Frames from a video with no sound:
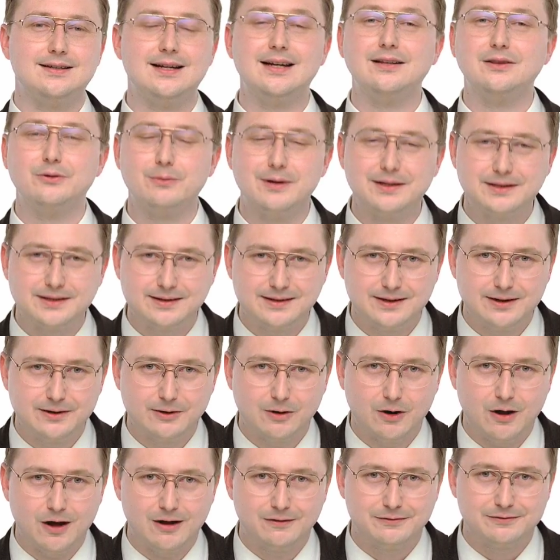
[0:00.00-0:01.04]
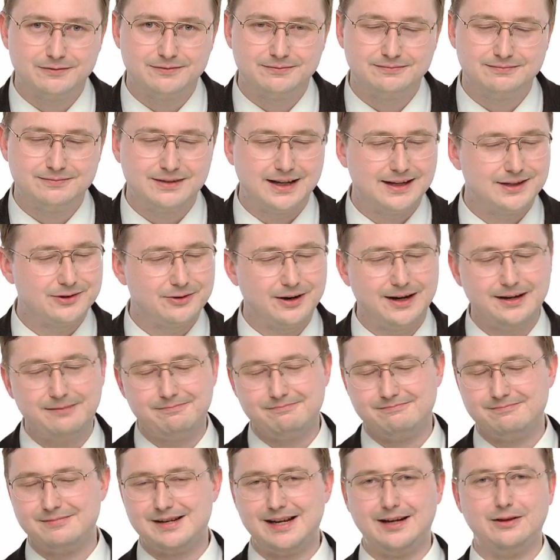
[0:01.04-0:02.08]
Take the rest of the year off. That's right,
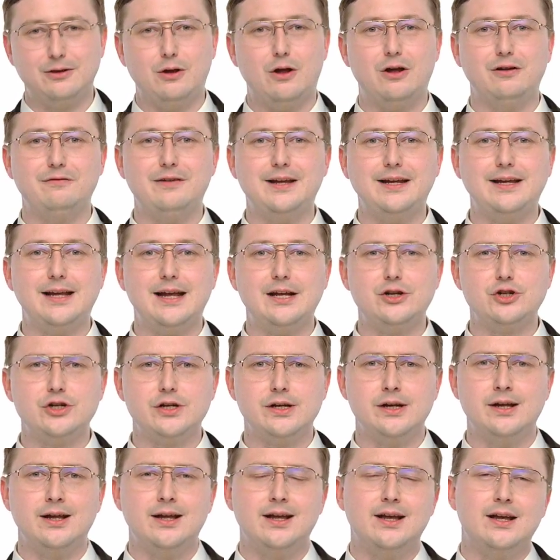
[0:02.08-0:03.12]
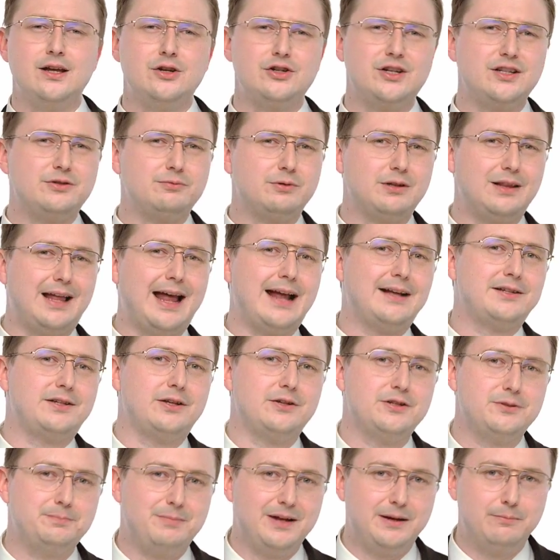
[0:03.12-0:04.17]
take a long vacation. Just relax
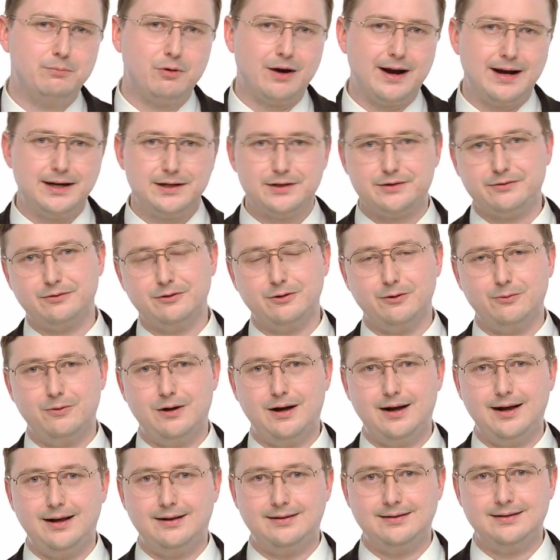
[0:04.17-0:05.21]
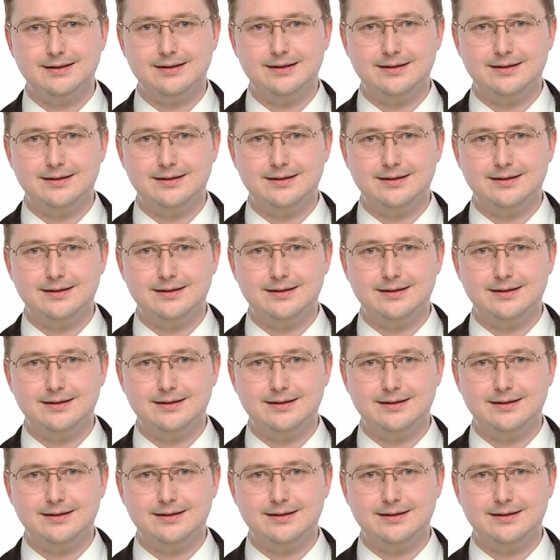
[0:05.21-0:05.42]
those big brains for a while.